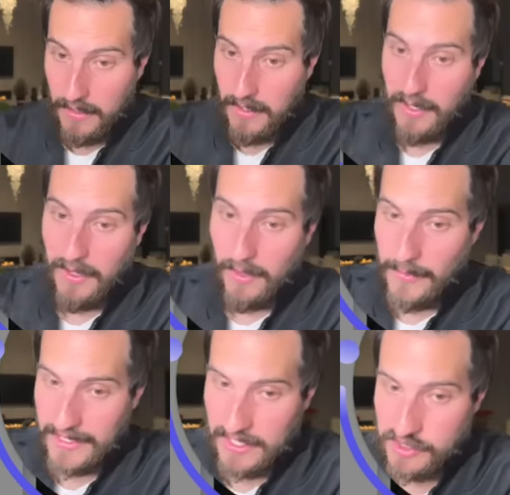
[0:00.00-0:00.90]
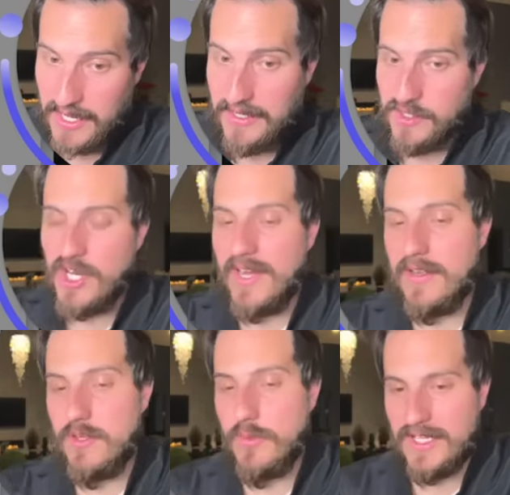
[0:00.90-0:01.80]
Oh my gosh, okay.
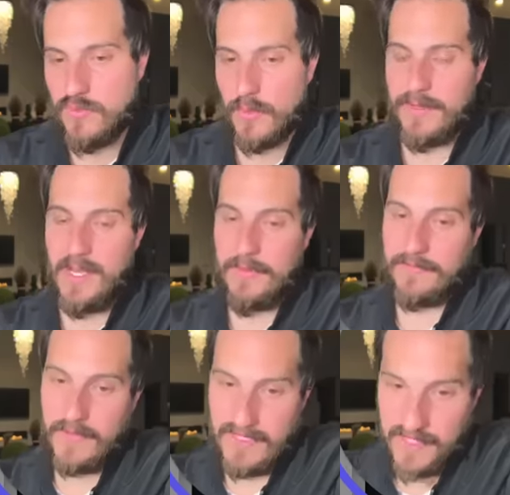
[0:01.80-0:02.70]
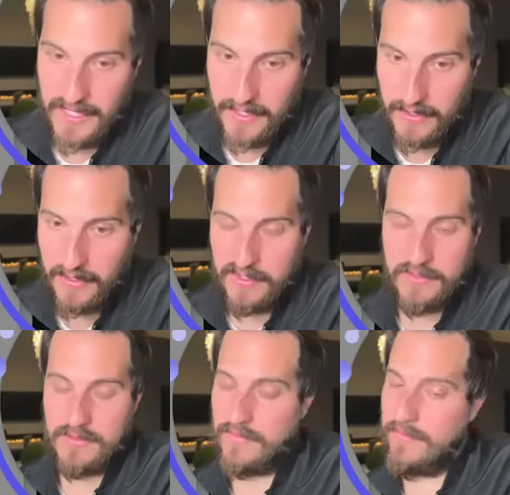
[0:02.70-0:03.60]
China and the U.S., we're becoming friends again.
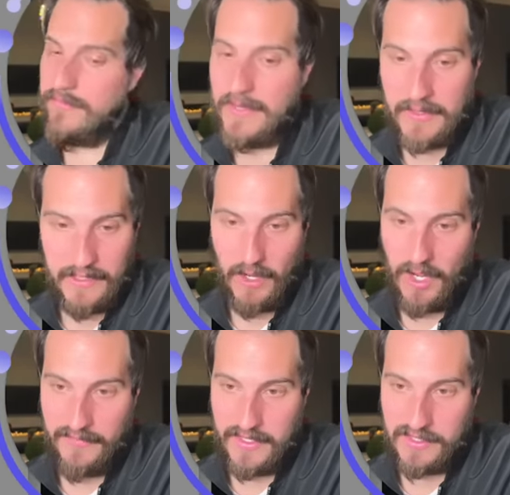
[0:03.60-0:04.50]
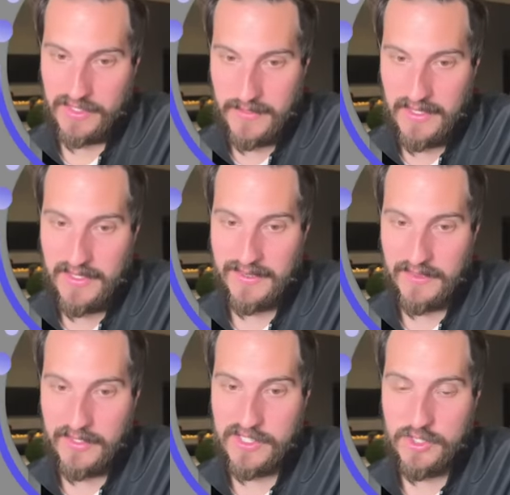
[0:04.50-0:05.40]
It's very obvious to me
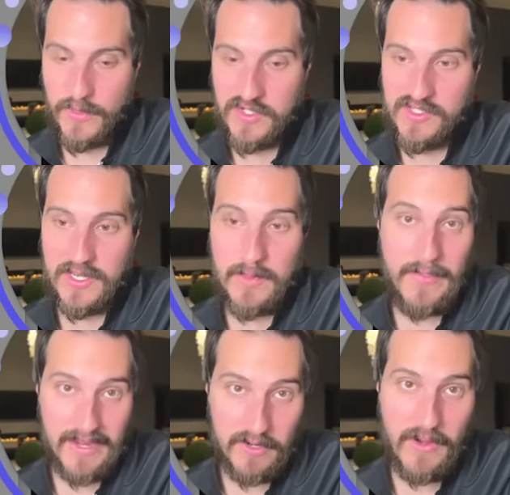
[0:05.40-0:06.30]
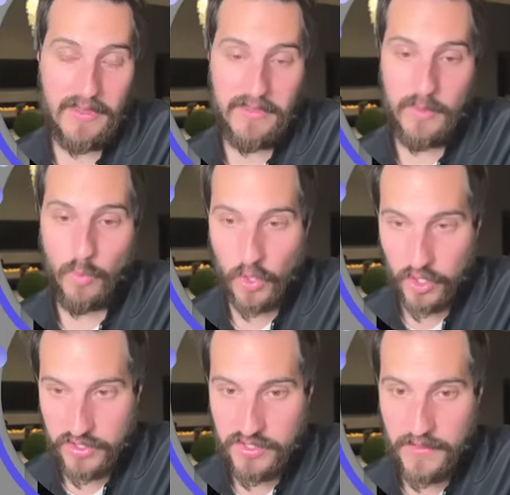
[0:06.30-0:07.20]
that the situation is getting better rather than
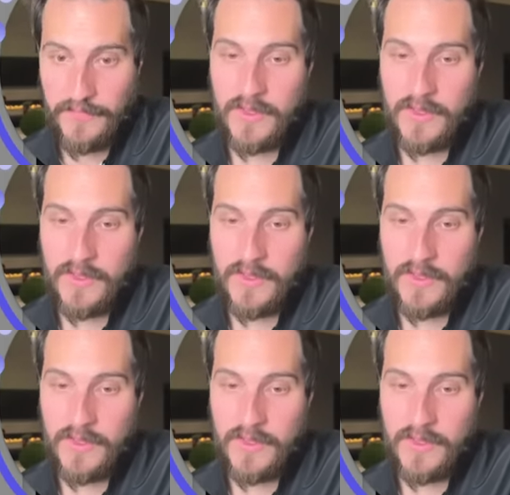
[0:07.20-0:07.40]
worse.